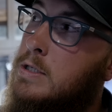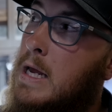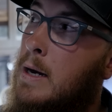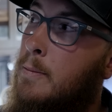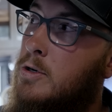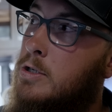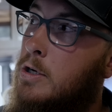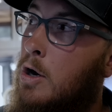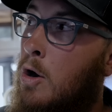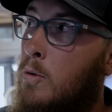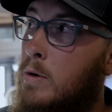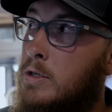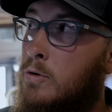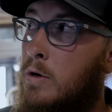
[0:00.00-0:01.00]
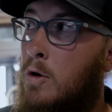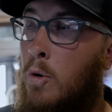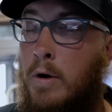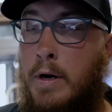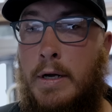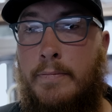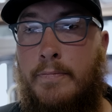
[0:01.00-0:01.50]
cameras are always
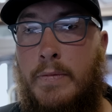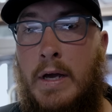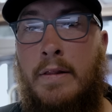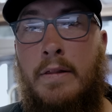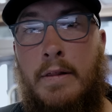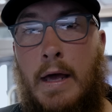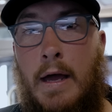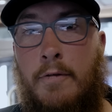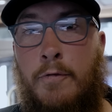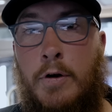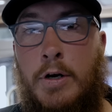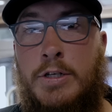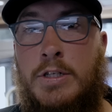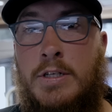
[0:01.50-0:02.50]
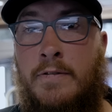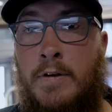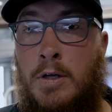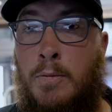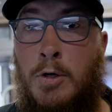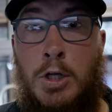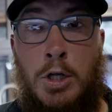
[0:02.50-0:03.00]
recording, and that footage is
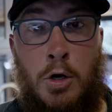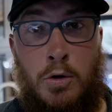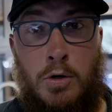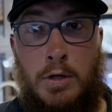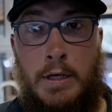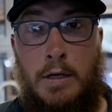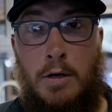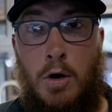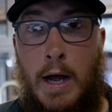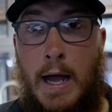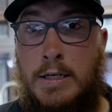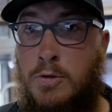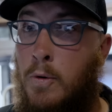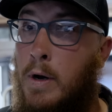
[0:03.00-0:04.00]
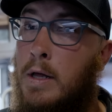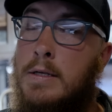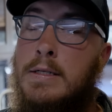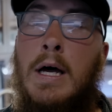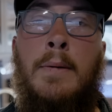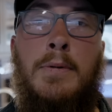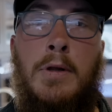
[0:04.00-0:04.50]
available locally as well as
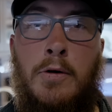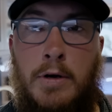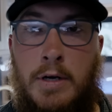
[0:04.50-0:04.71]
uploaded